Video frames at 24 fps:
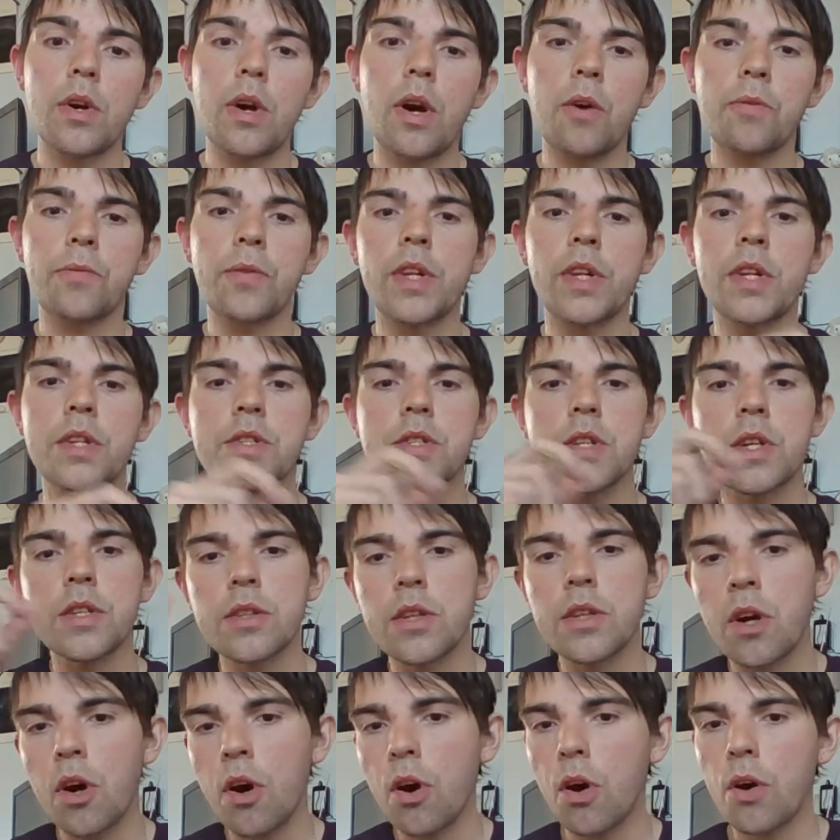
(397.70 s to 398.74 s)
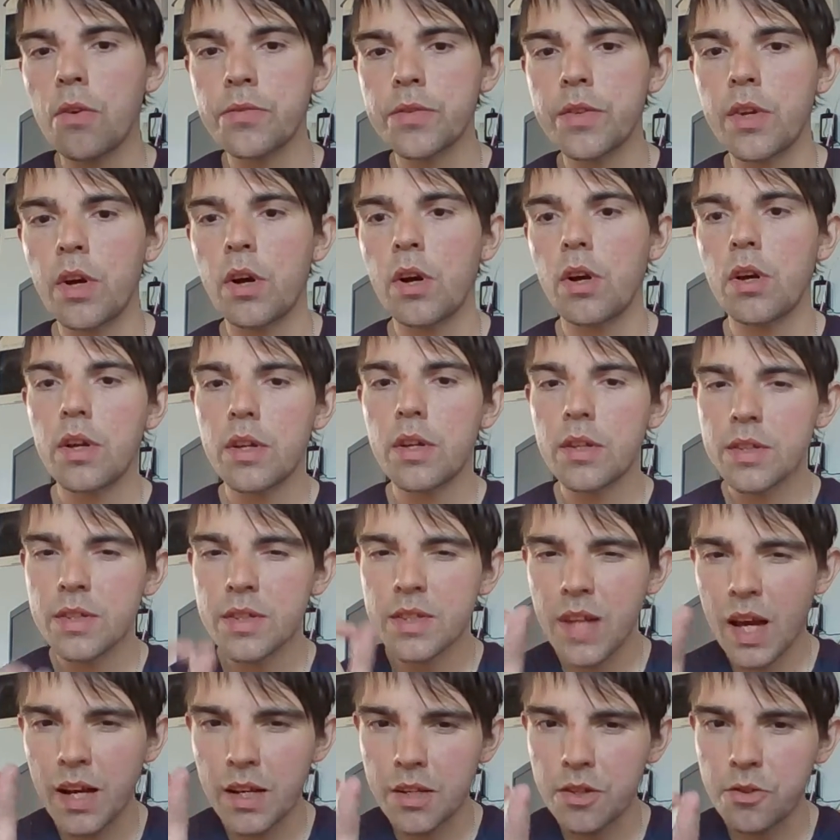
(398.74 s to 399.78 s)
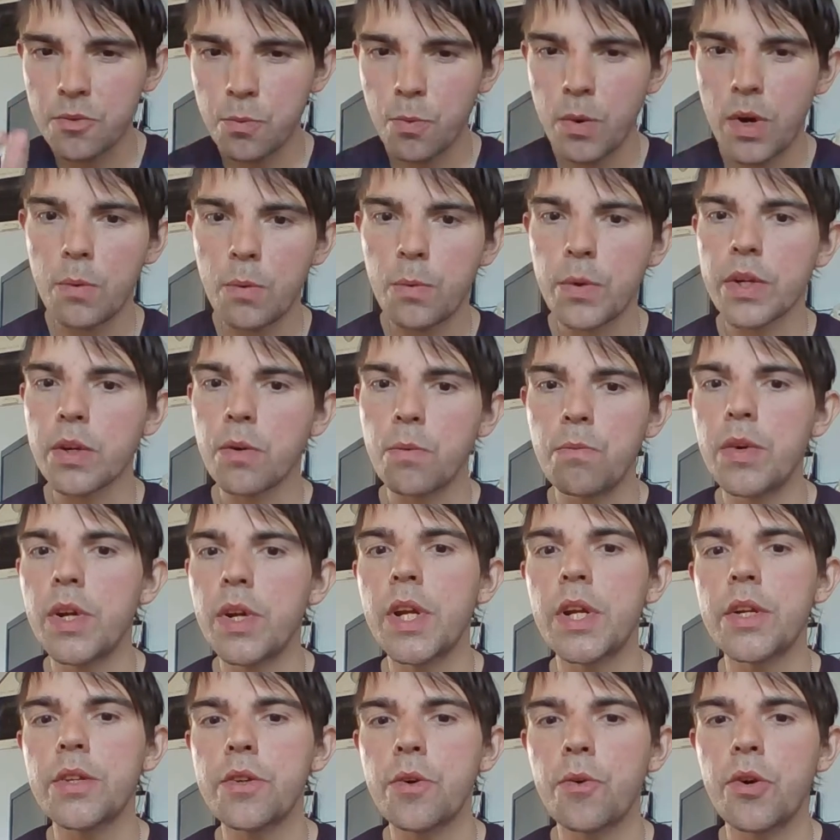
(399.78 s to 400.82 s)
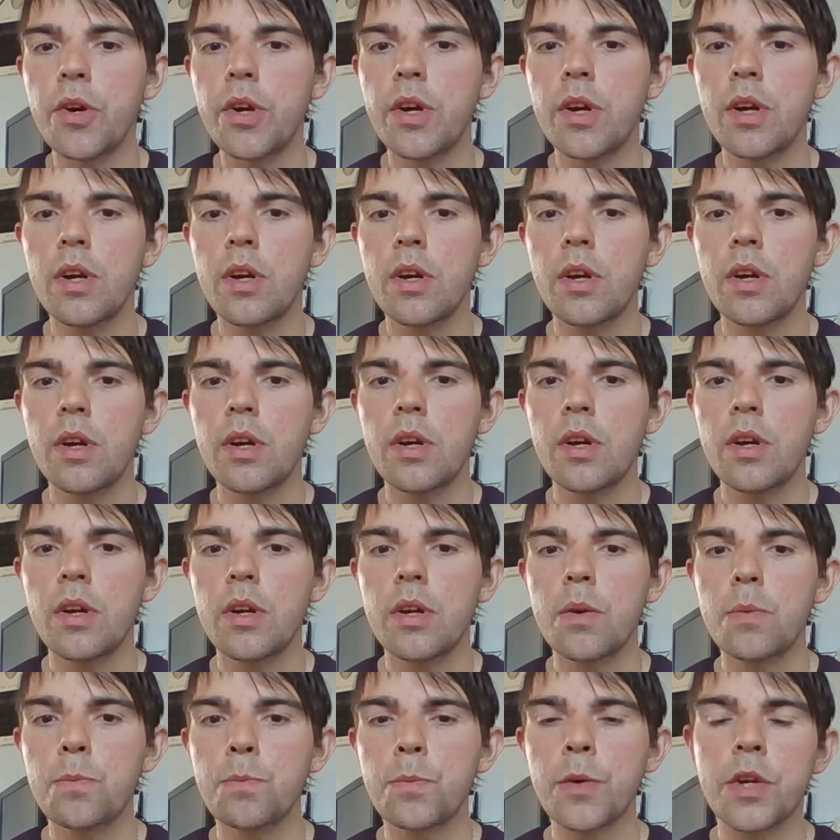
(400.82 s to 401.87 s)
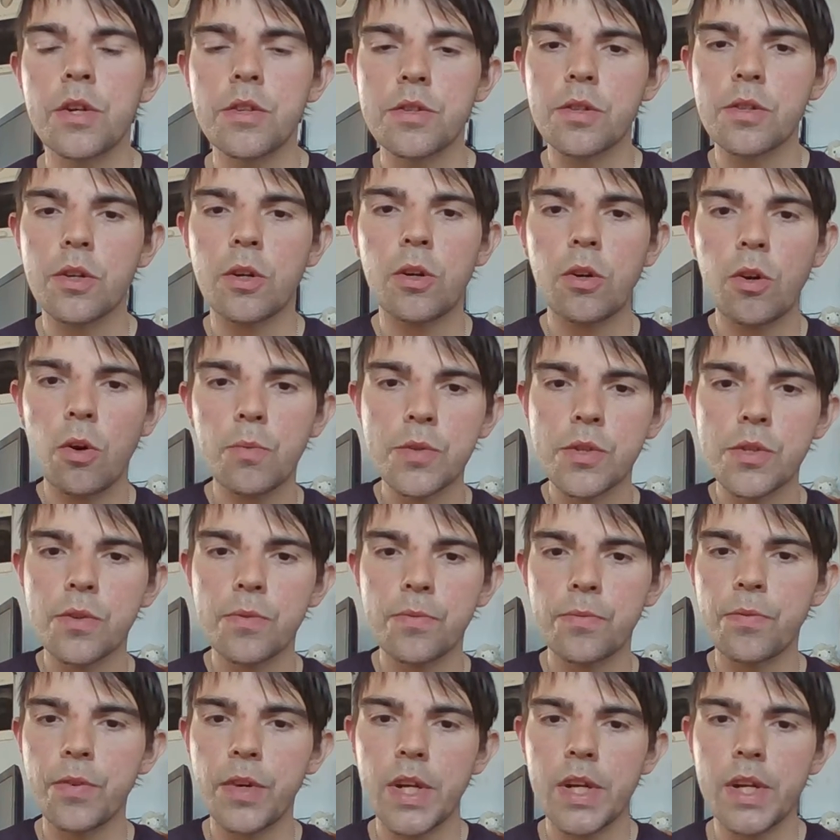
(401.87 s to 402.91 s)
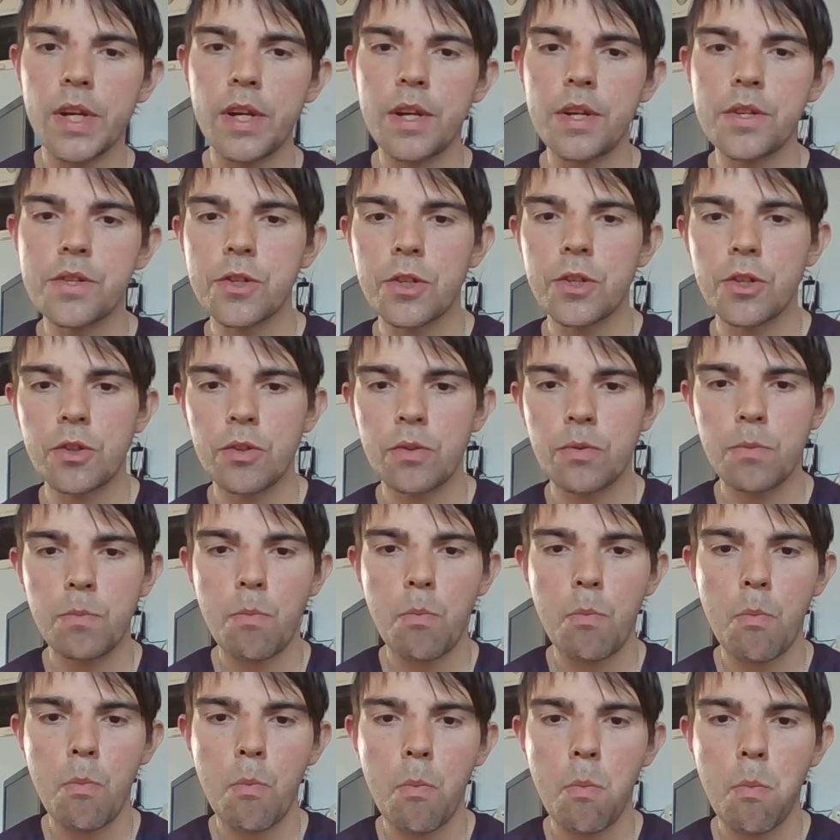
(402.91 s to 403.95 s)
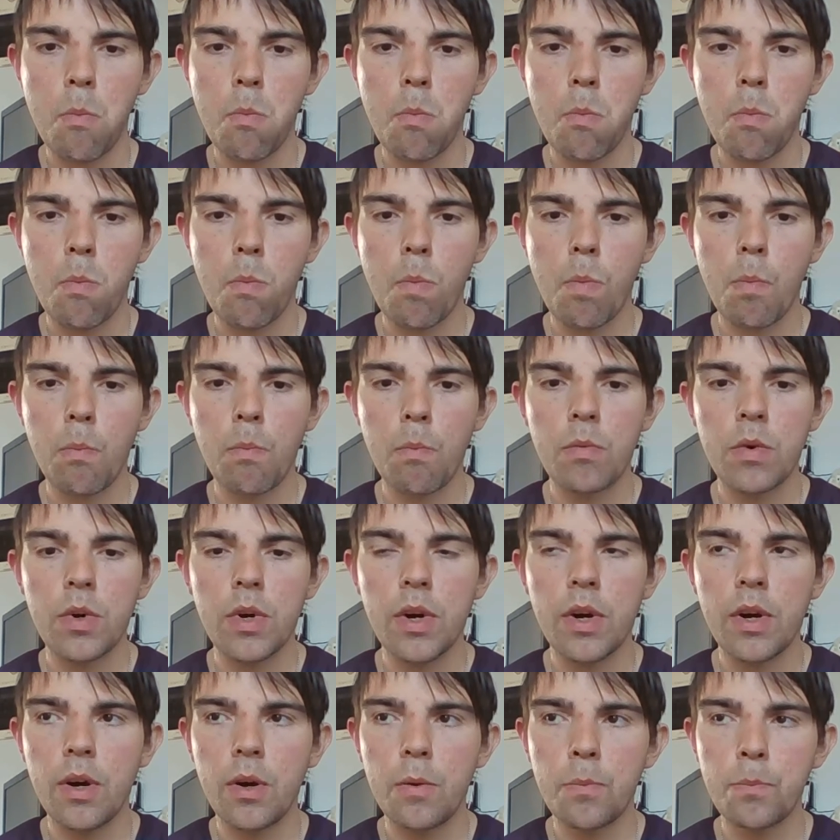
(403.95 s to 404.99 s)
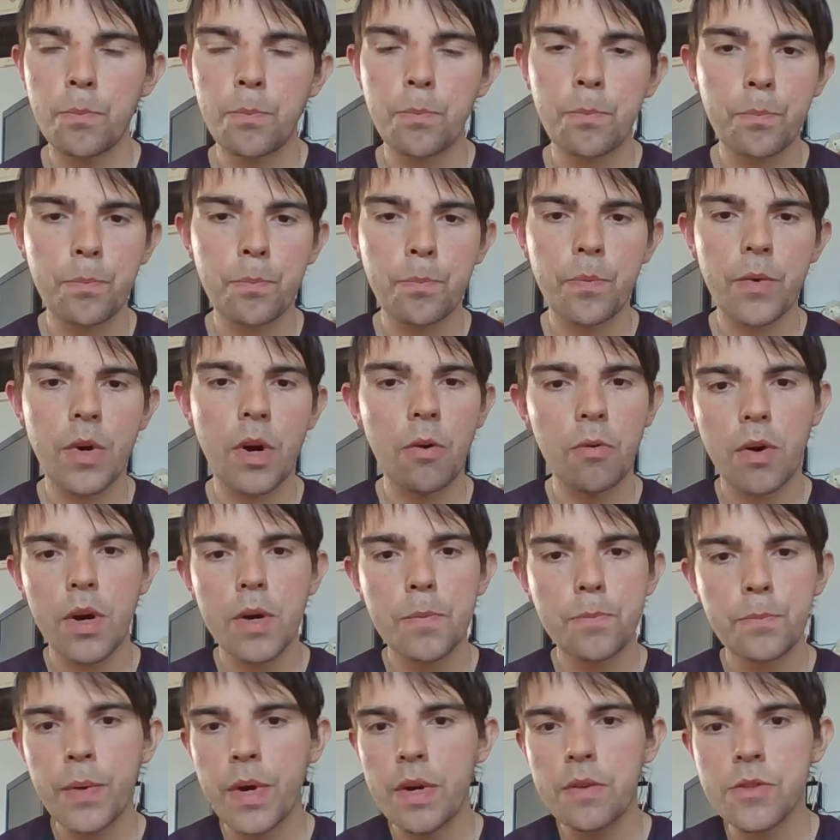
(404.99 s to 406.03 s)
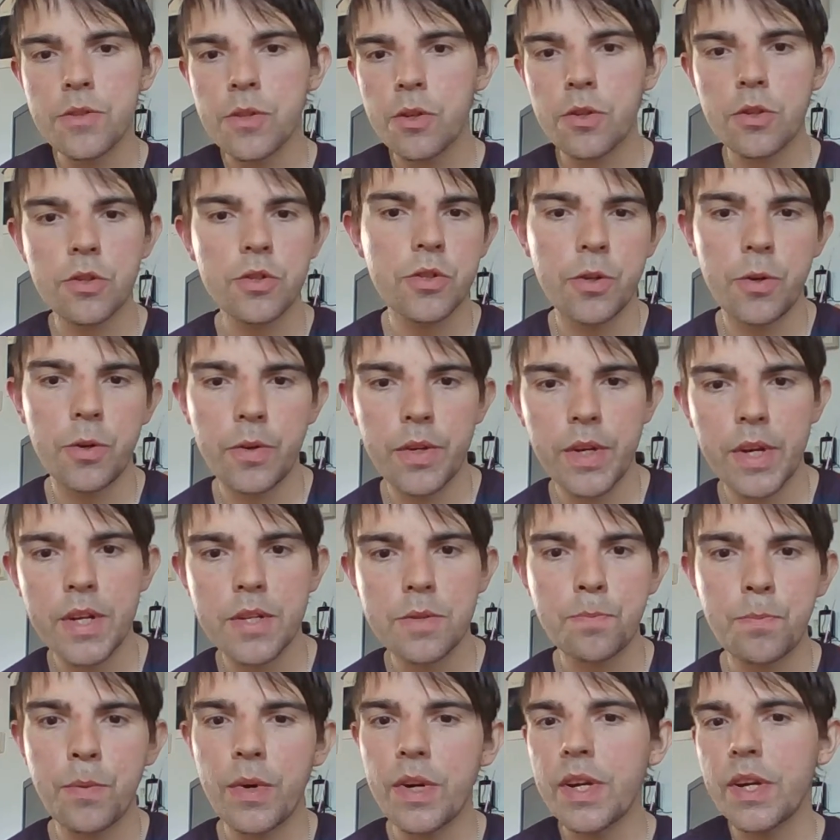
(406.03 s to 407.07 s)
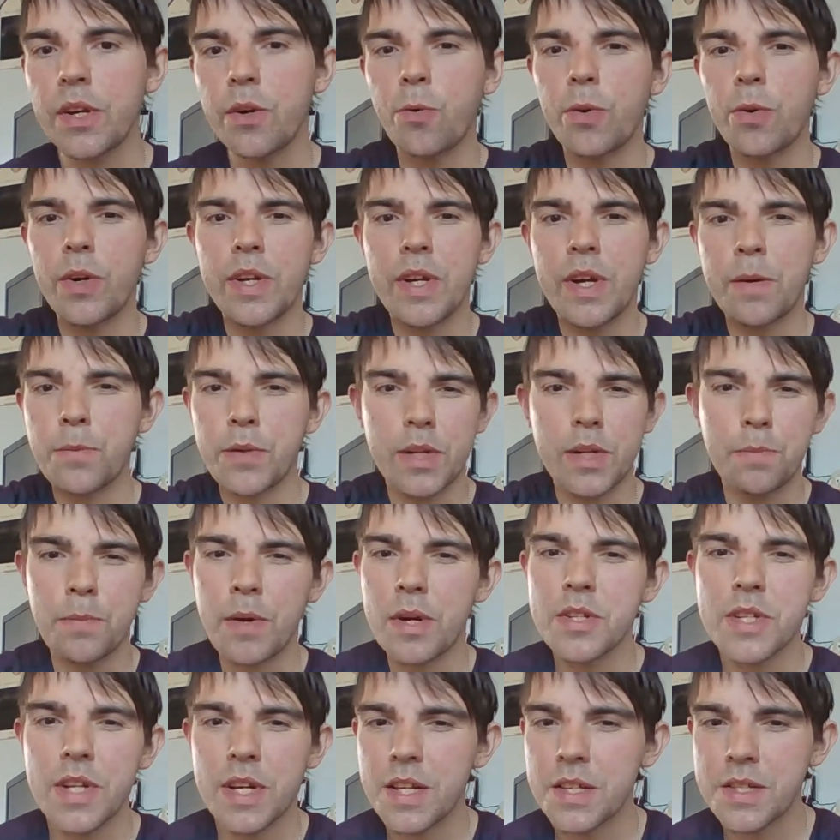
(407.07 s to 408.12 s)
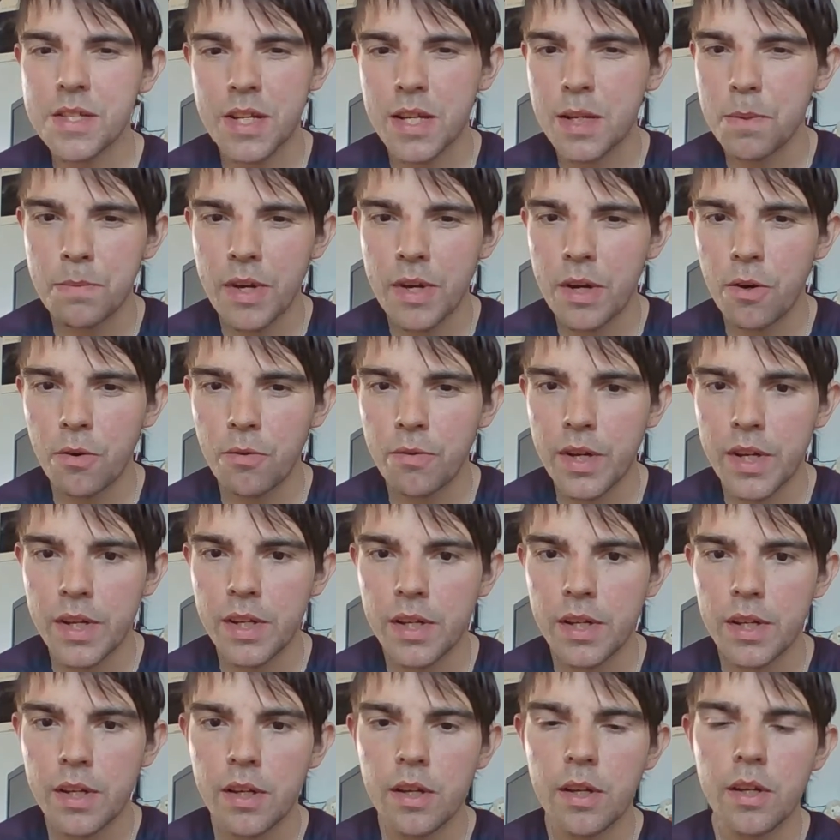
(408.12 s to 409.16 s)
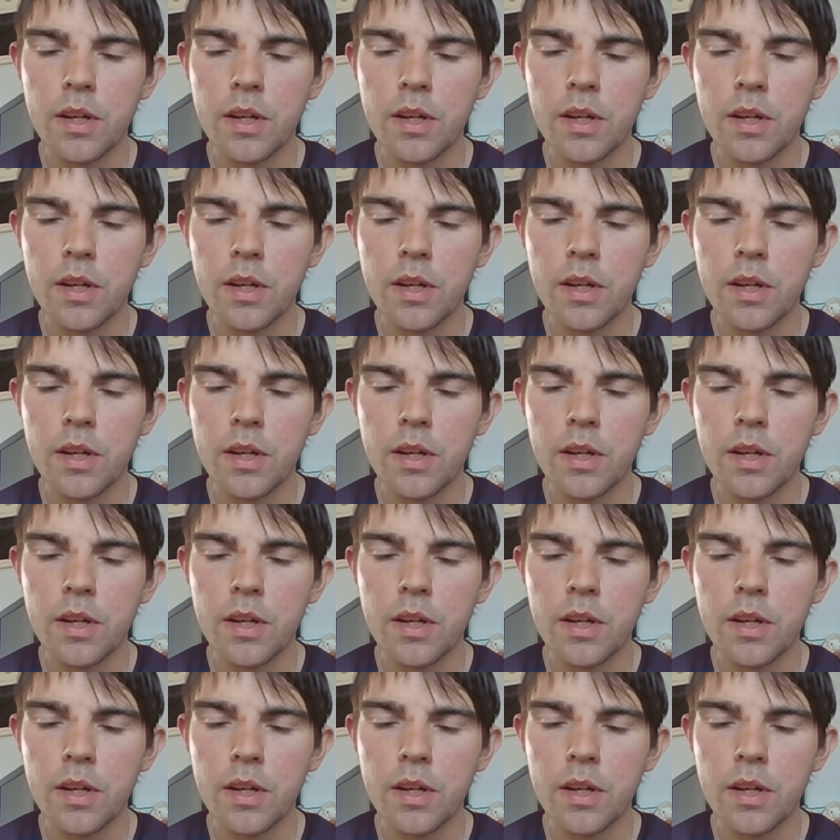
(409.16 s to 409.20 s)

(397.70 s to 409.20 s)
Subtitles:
I think the season after, that is where we can really do it. Because Klopp took 3 years. Alright, Pep took 2 years, but he already pretty much had a team there already.